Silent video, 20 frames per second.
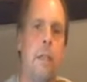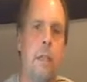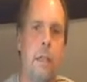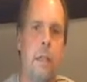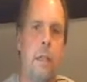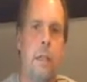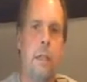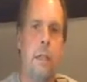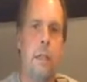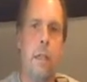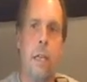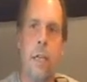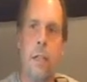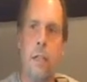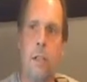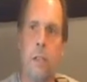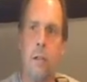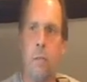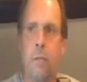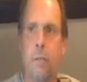In the
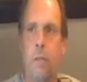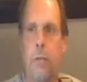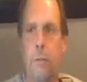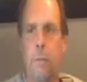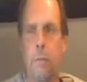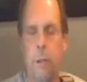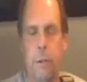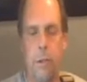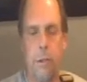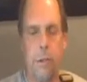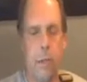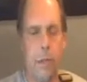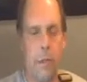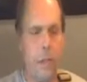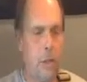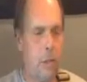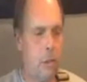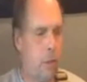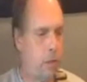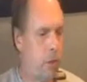classical vocabulary,
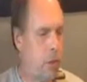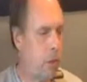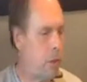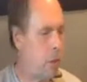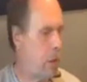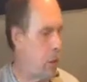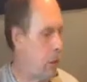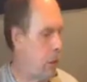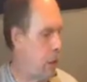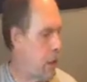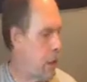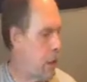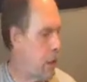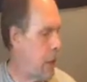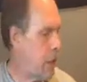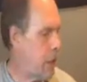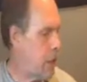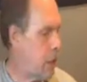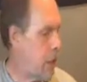each of these degrees has a